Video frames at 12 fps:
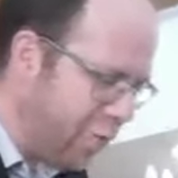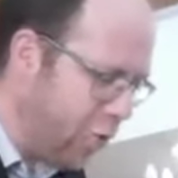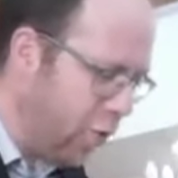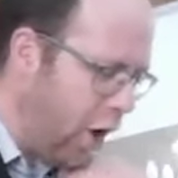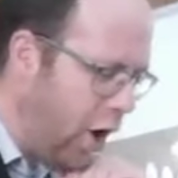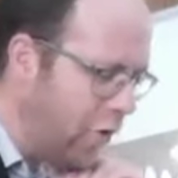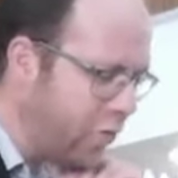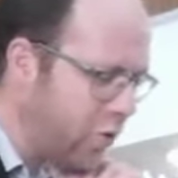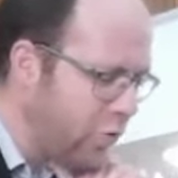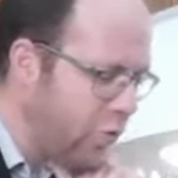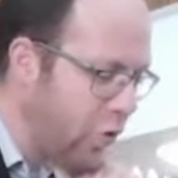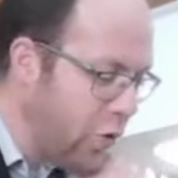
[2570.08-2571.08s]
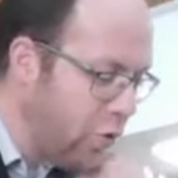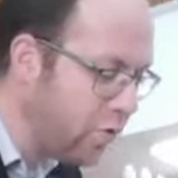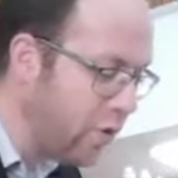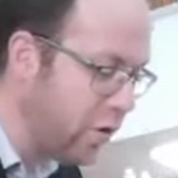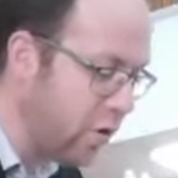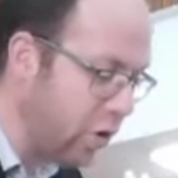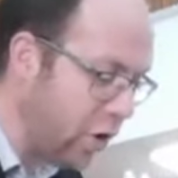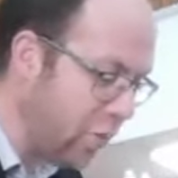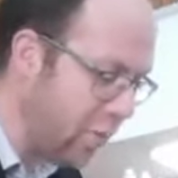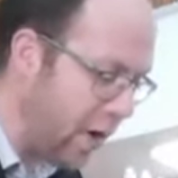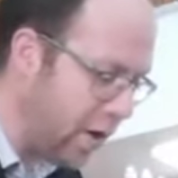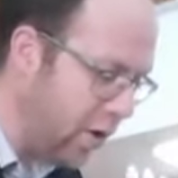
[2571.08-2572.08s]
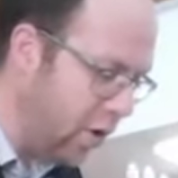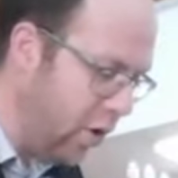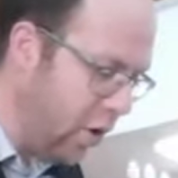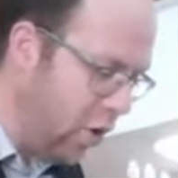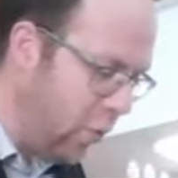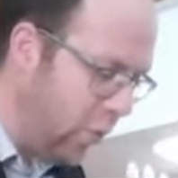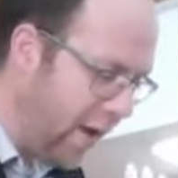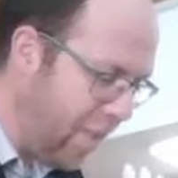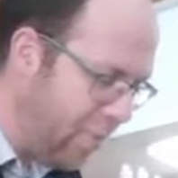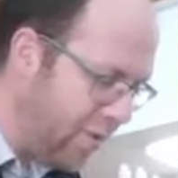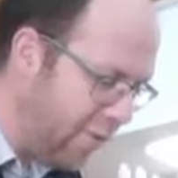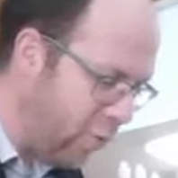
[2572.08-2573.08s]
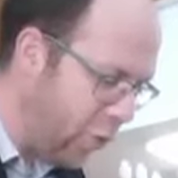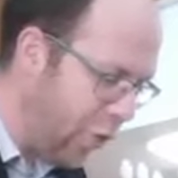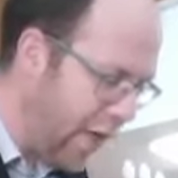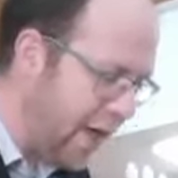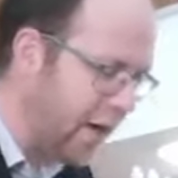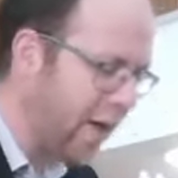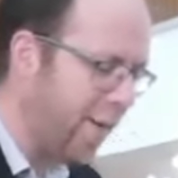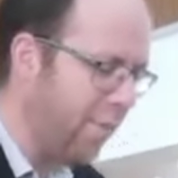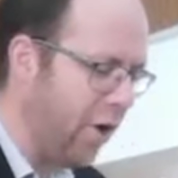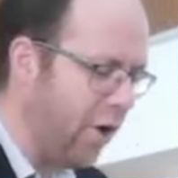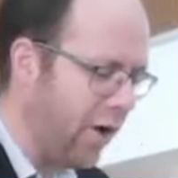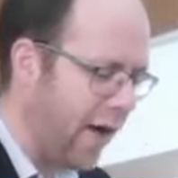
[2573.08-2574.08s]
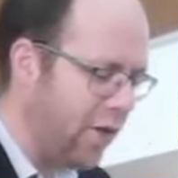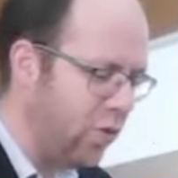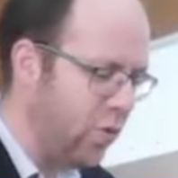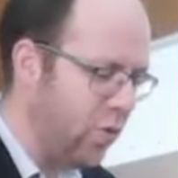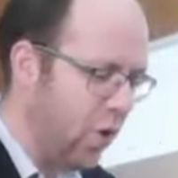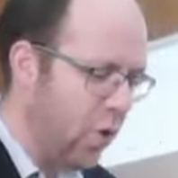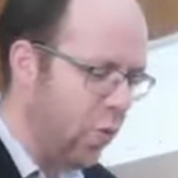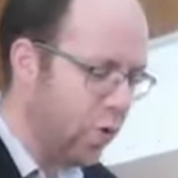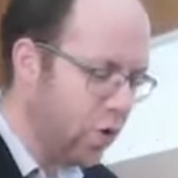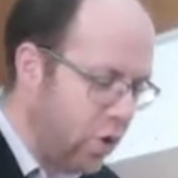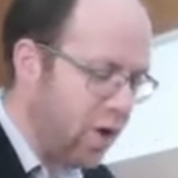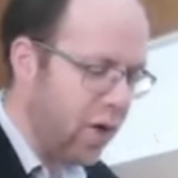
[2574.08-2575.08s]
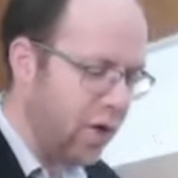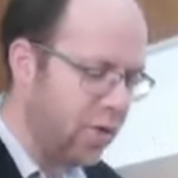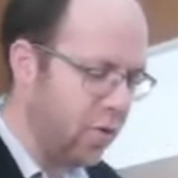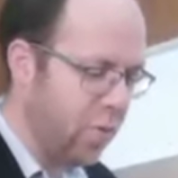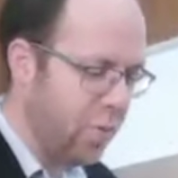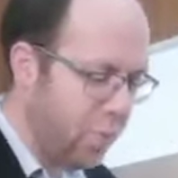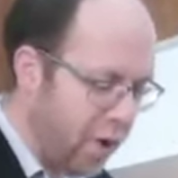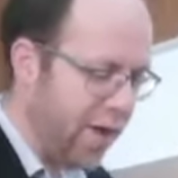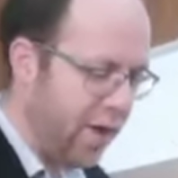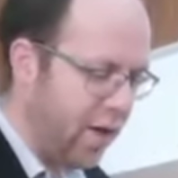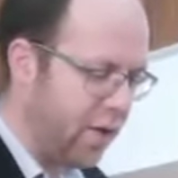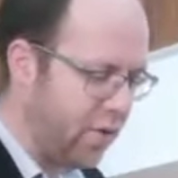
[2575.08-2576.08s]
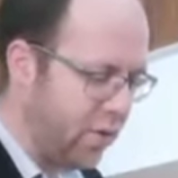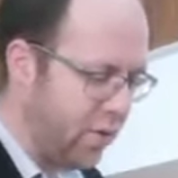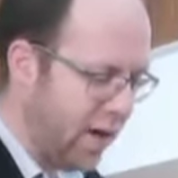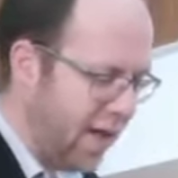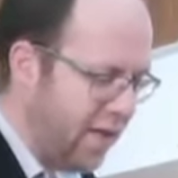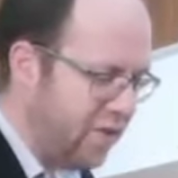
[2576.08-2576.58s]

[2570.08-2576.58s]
if you, after you've roasted the korban, what happens if you then come along and you would cook it, you would boil it, right?